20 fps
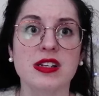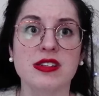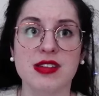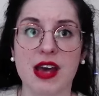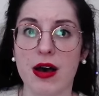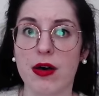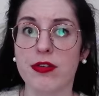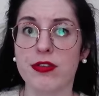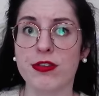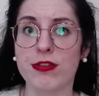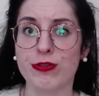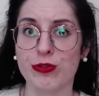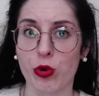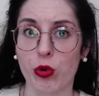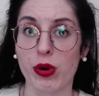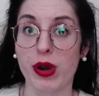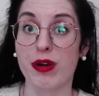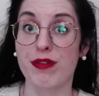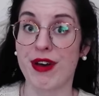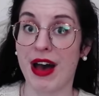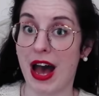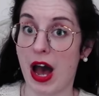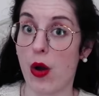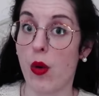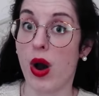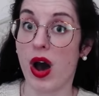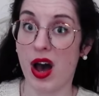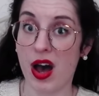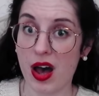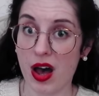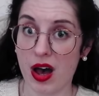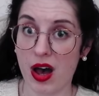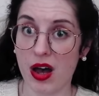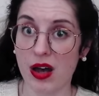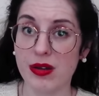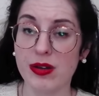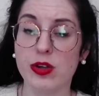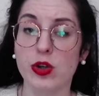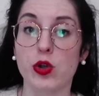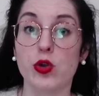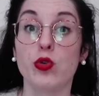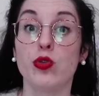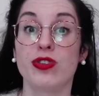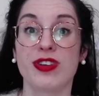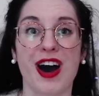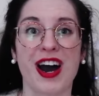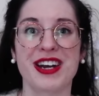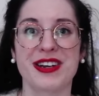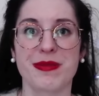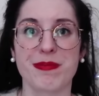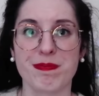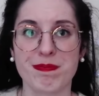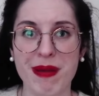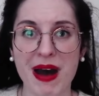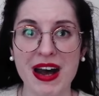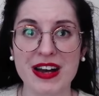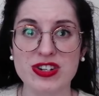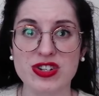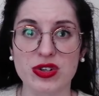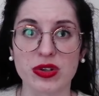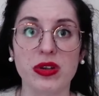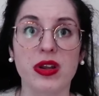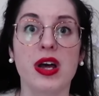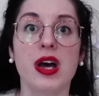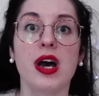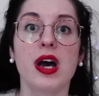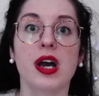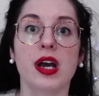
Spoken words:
tells the story of how Ur, who died in battle,